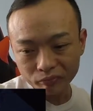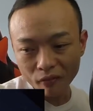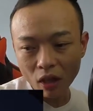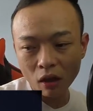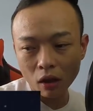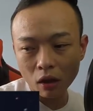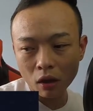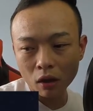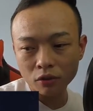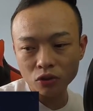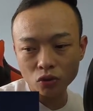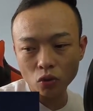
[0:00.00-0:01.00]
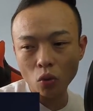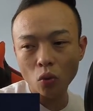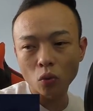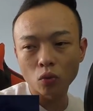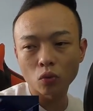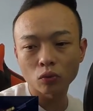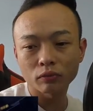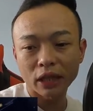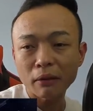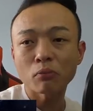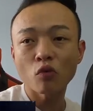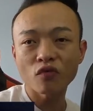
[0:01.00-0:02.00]
Uh, so
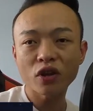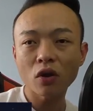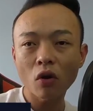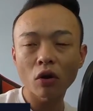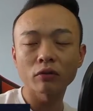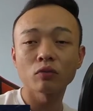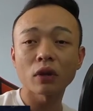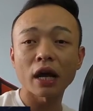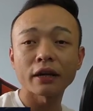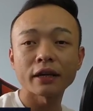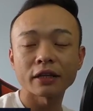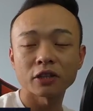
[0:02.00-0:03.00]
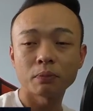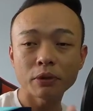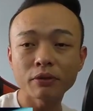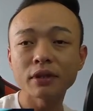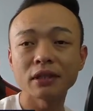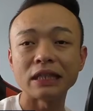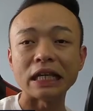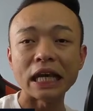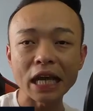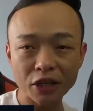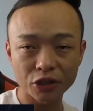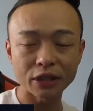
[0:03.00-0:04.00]
then moving on, I experienced the
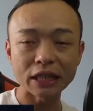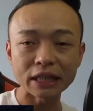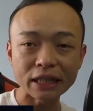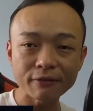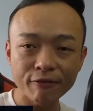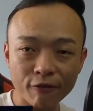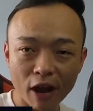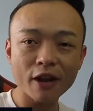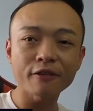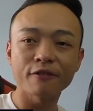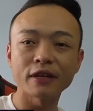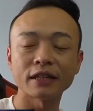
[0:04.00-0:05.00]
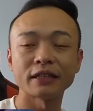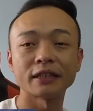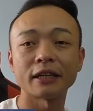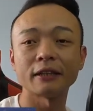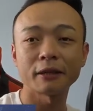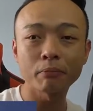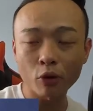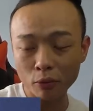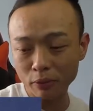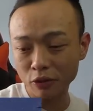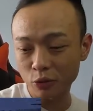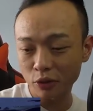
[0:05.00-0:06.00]
HTC Vive headset. They brought
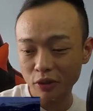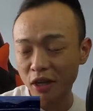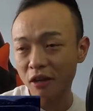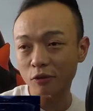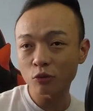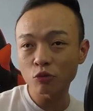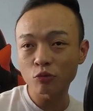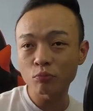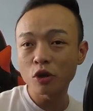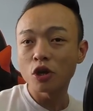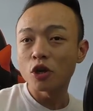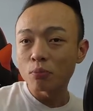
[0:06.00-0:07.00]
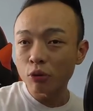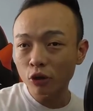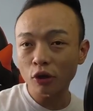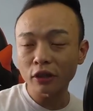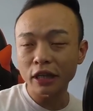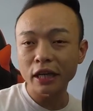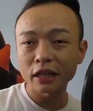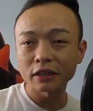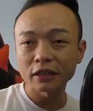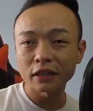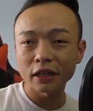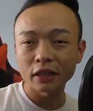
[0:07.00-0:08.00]
me to a dark room, put on the
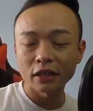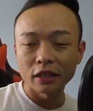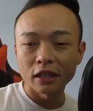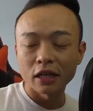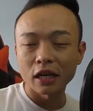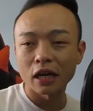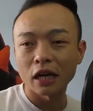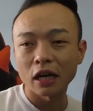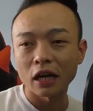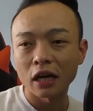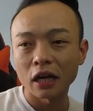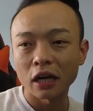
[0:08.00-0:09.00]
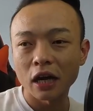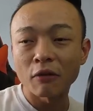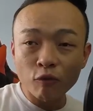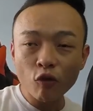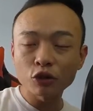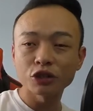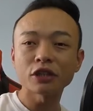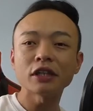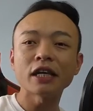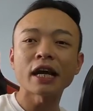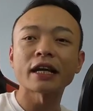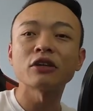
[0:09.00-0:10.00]
headset. Uh,
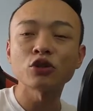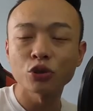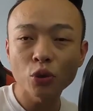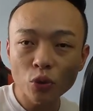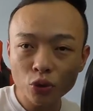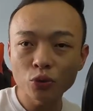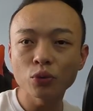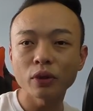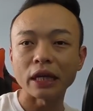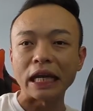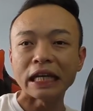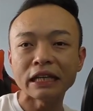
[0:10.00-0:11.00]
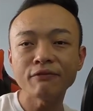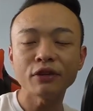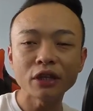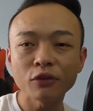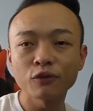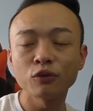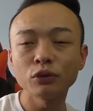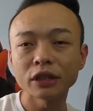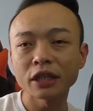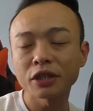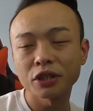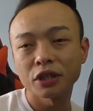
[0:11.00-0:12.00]
unfortunately, I cannot show you any video
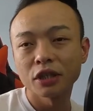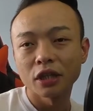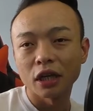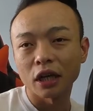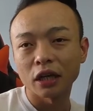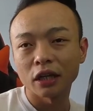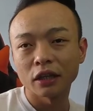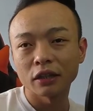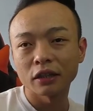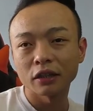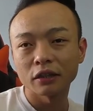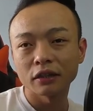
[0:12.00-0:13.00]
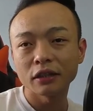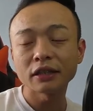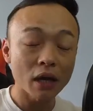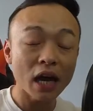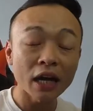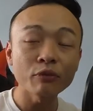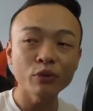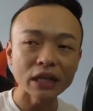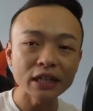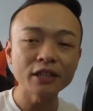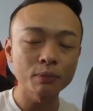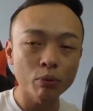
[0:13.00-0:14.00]
footage. Uh, these are
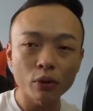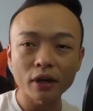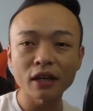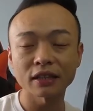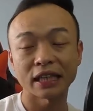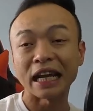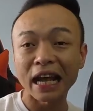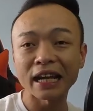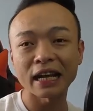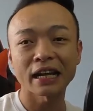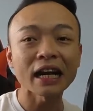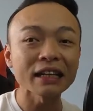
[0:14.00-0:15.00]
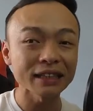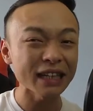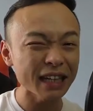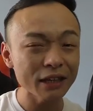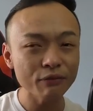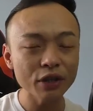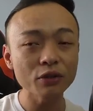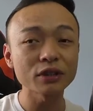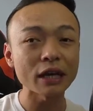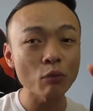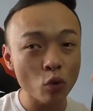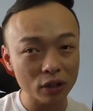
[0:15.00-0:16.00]
unreleased products and I, I can't take any videos.
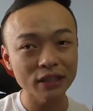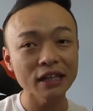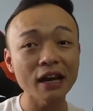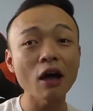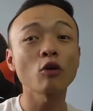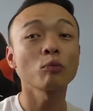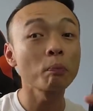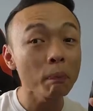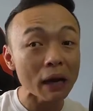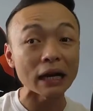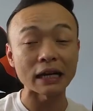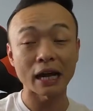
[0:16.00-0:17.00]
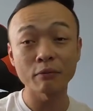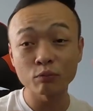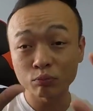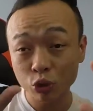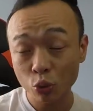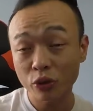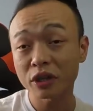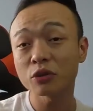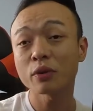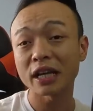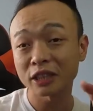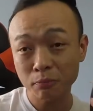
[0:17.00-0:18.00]
I wasn't allowed, but I'm showing
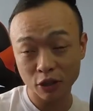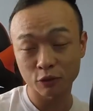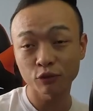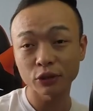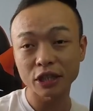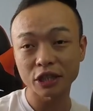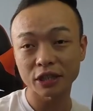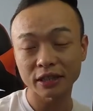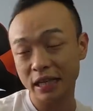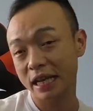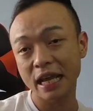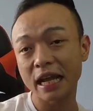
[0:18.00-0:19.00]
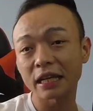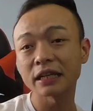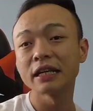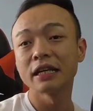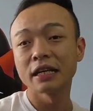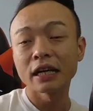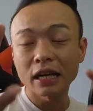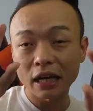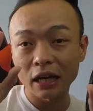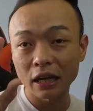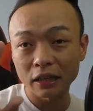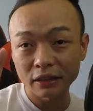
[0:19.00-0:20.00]
you as much footage as I can.
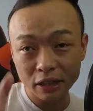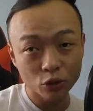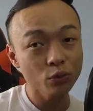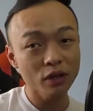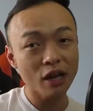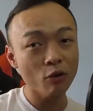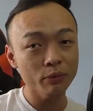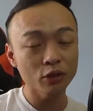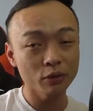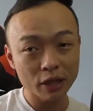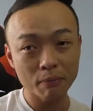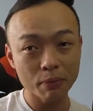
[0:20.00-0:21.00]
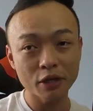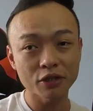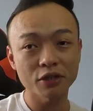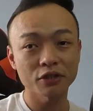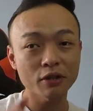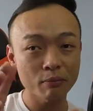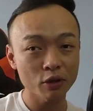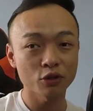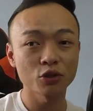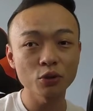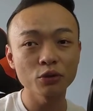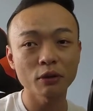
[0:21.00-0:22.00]
Uh, they do allow me to take pictures, so I'm going to
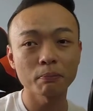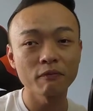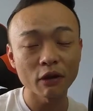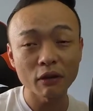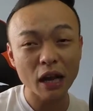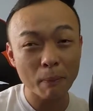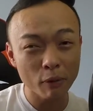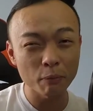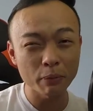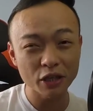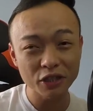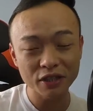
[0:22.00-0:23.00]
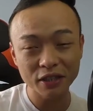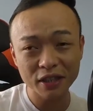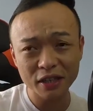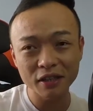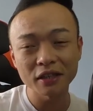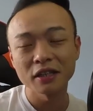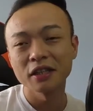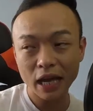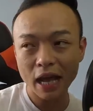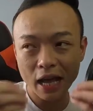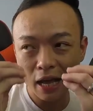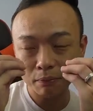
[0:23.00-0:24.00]
show you a, a couple of pictures here
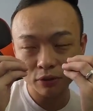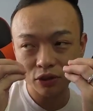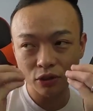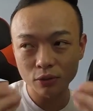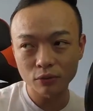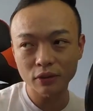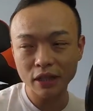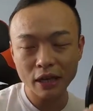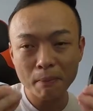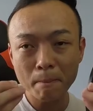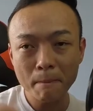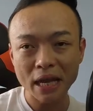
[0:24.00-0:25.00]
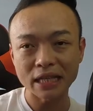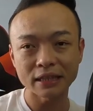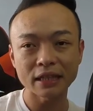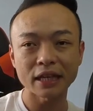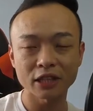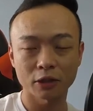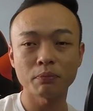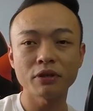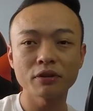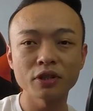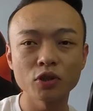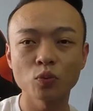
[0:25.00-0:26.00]
absolutely amazing
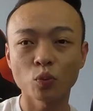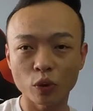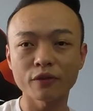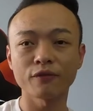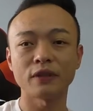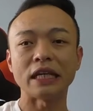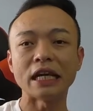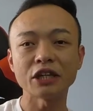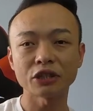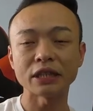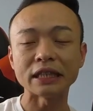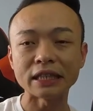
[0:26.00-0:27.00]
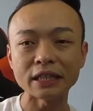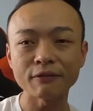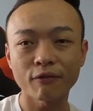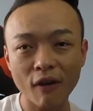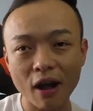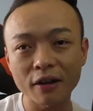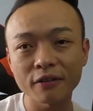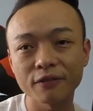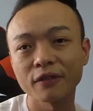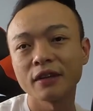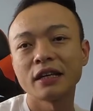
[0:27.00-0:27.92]
experience with the HTC Vive.